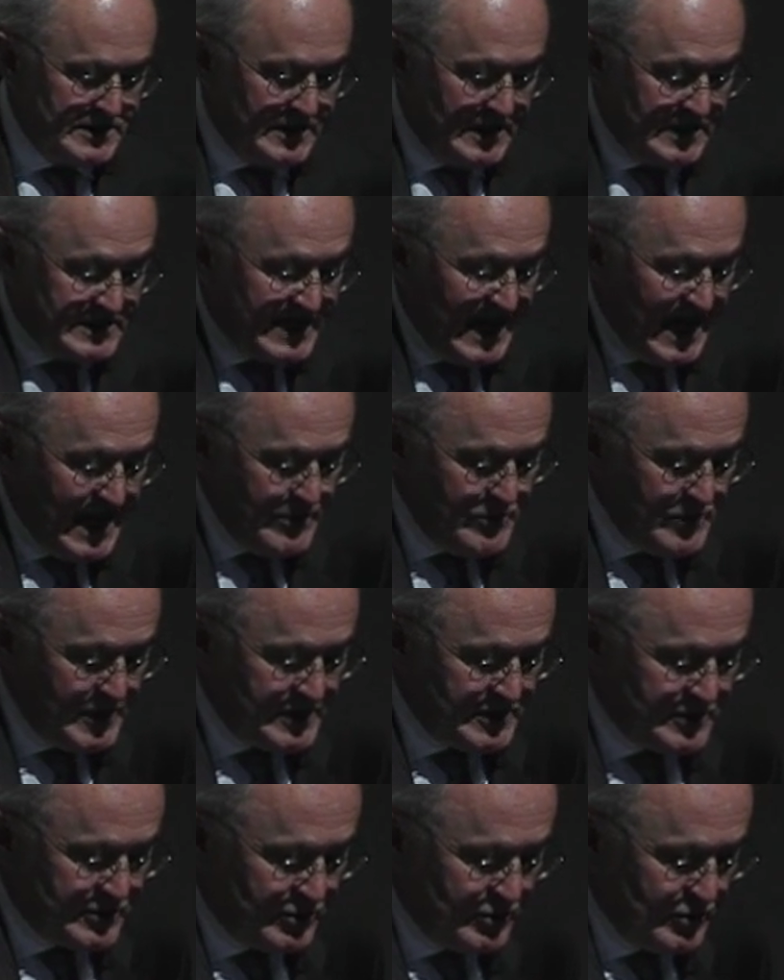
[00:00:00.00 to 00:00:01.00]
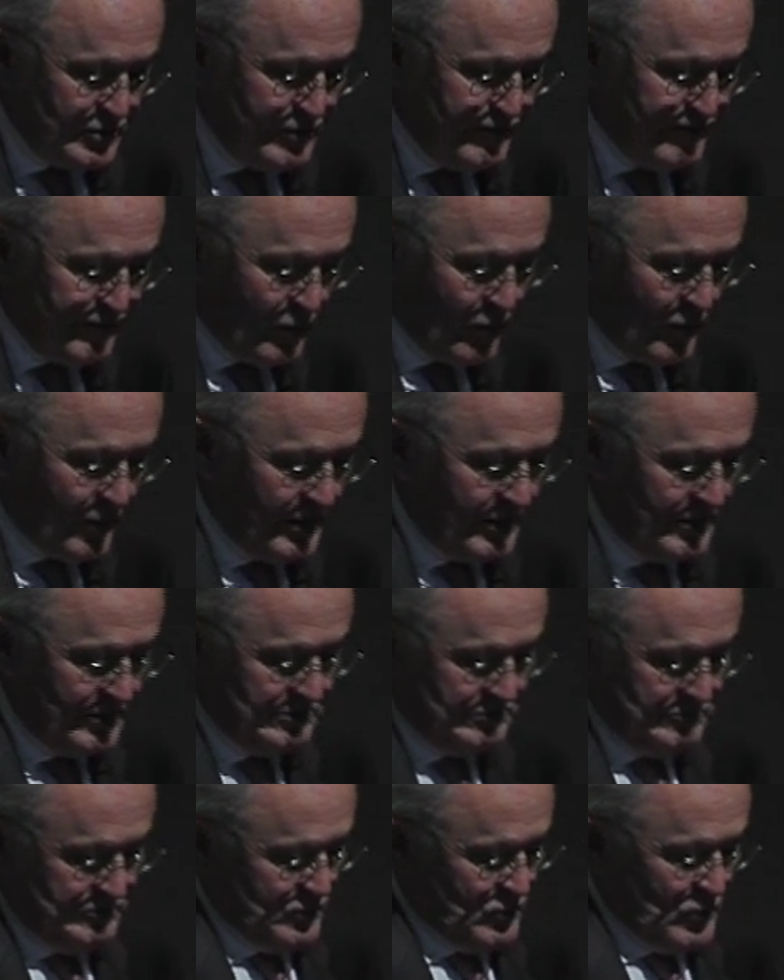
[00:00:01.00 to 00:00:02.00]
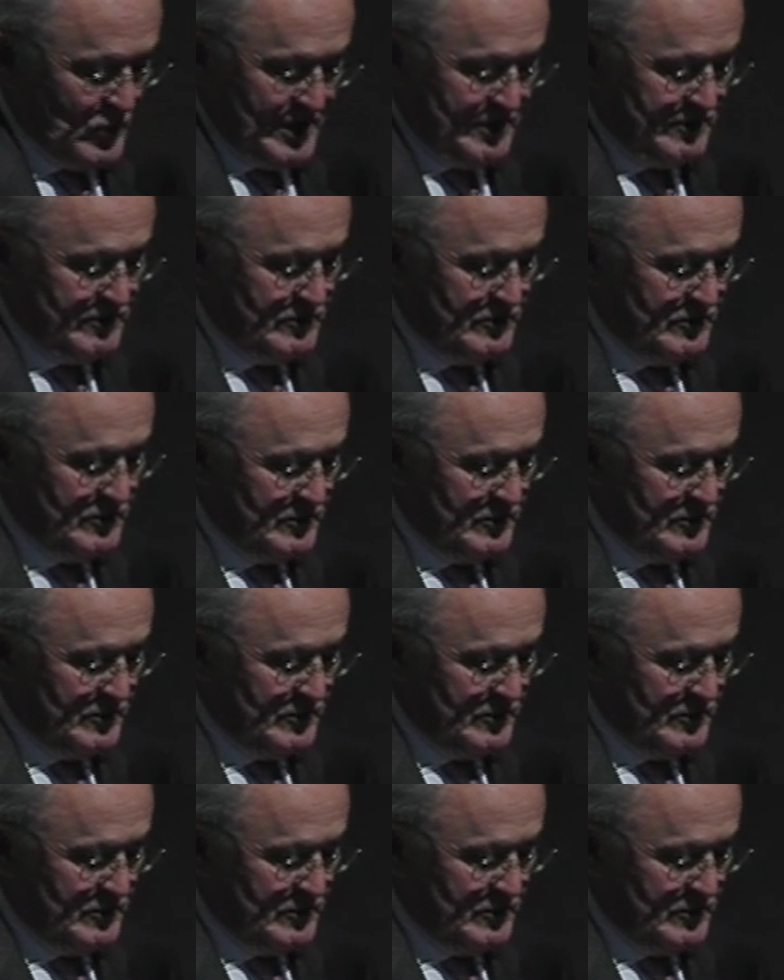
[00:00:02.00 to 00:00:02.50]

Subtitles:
The same is true for what